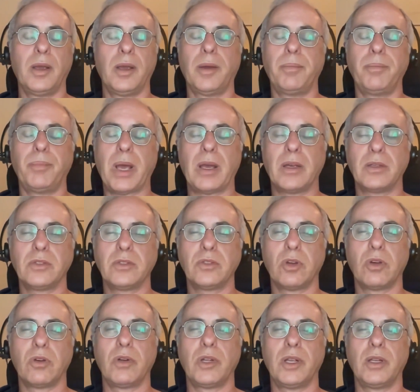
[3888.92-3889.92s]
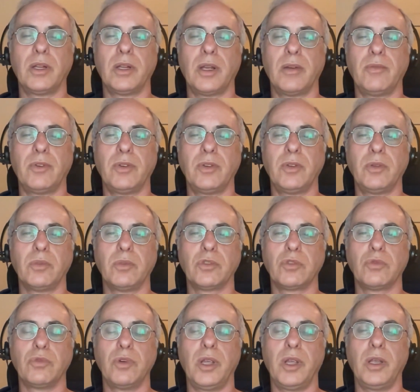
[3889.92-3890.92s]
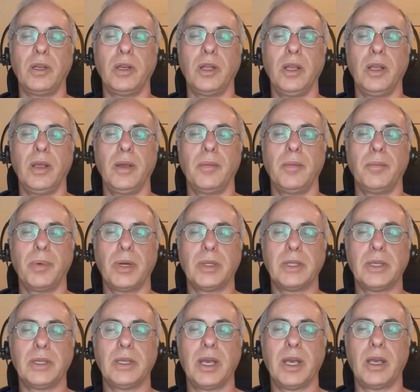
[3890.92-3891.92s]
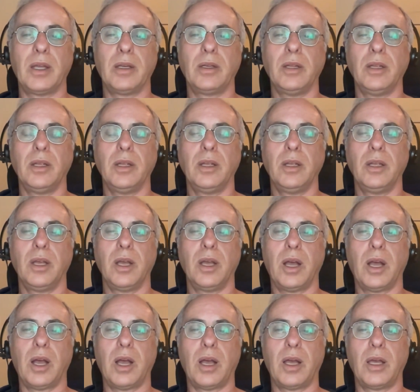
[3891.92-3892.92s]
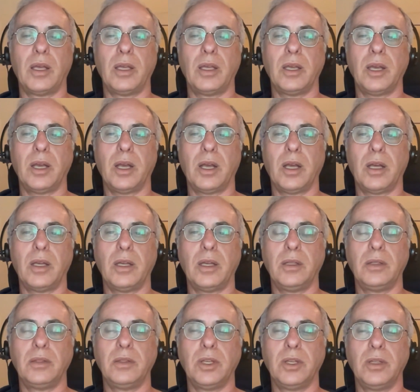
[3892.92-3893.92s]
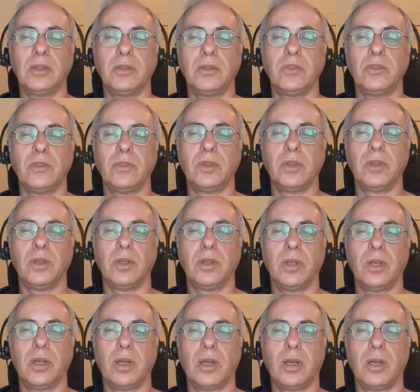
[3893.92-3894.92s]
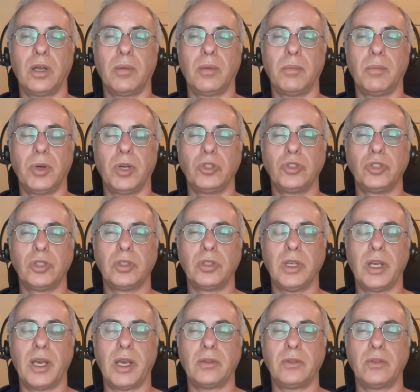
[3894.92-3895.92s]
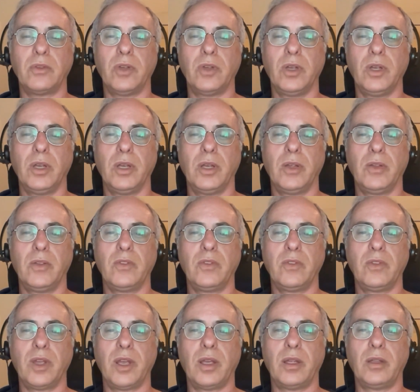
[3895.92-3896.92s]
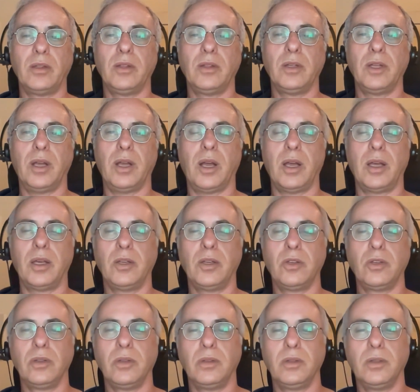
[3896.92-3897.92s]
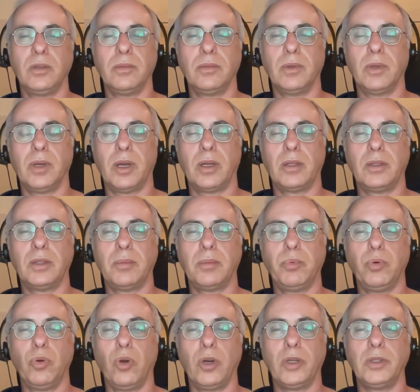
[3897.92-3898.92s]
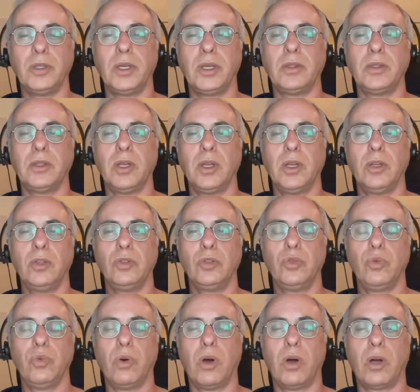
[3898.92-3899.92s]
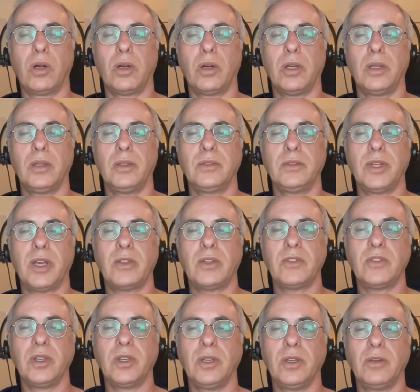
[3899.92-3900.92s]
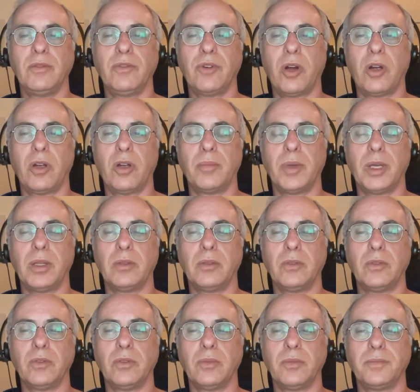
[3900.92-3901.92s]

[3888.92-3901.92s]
passed, sorry, and everything was green. But again, I didn't merge it yet. Instead, I deployed it to our testing environment,